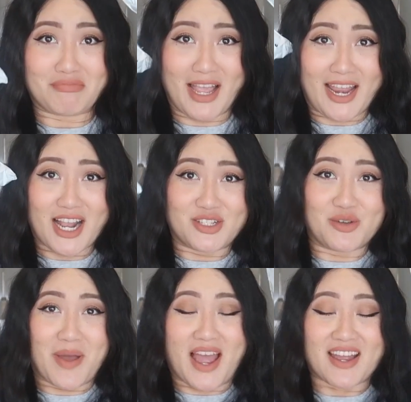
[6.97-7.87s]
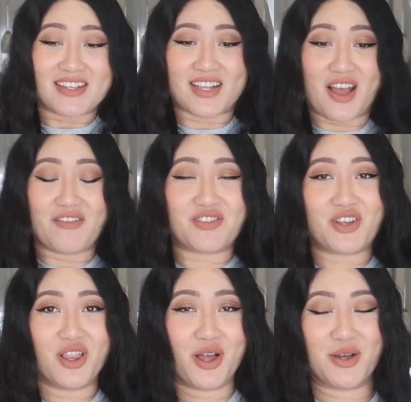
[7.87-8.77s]
i got two bags of
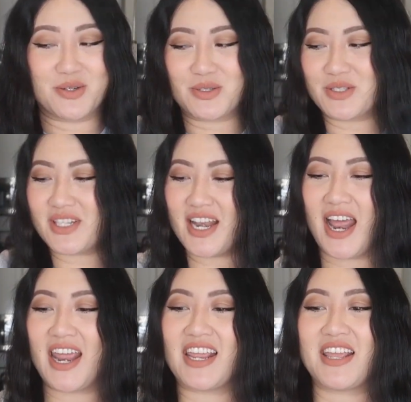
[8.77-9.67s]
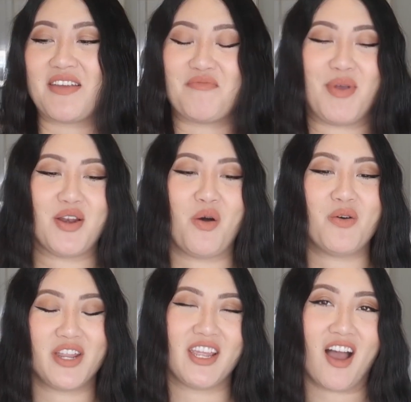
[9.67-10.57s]
clothes and i've been
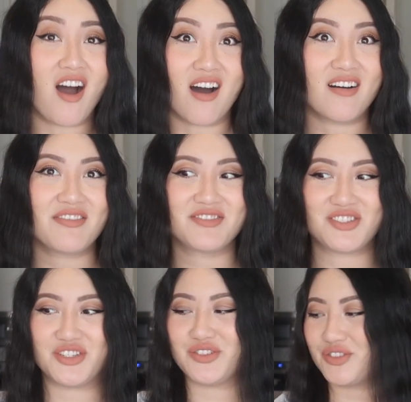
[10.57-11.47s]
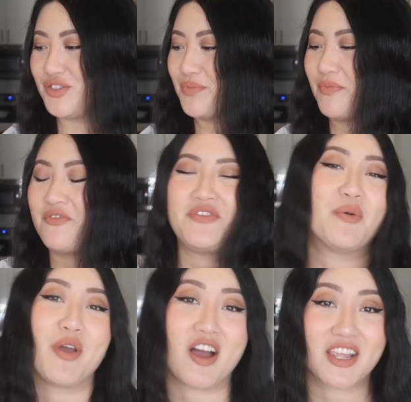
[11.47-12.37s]
holding it off to
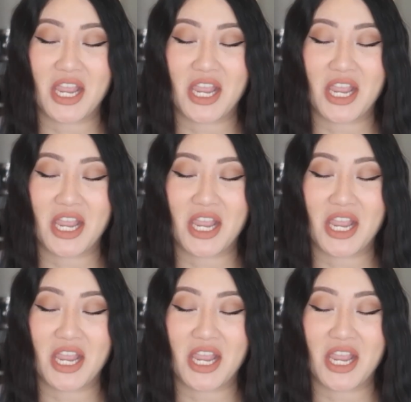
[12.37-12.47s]
film it on